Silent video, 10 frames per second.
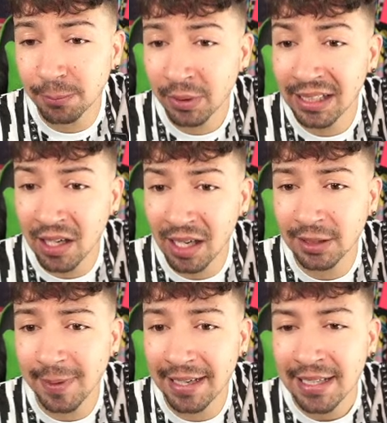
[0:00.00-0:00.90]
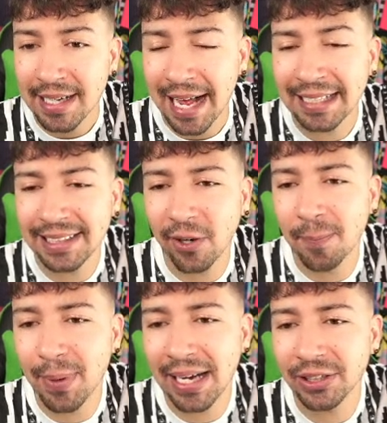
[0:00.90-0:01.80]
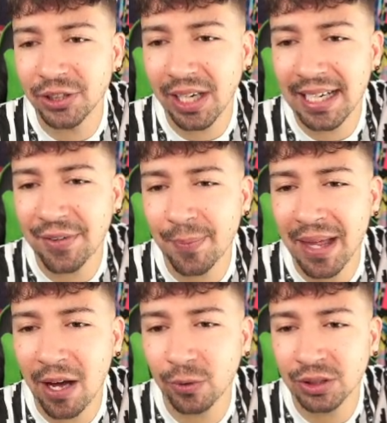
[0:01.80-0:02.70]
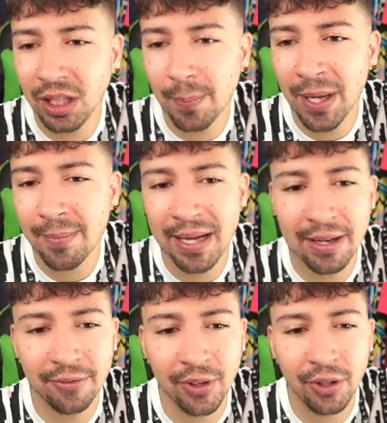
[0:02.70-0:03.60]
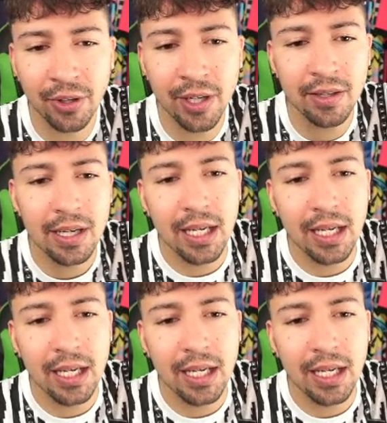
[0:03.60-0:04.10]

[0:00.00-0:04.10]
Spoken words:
Pretty nice, man. Eze on bench. Should I leave him there or sub him in for who?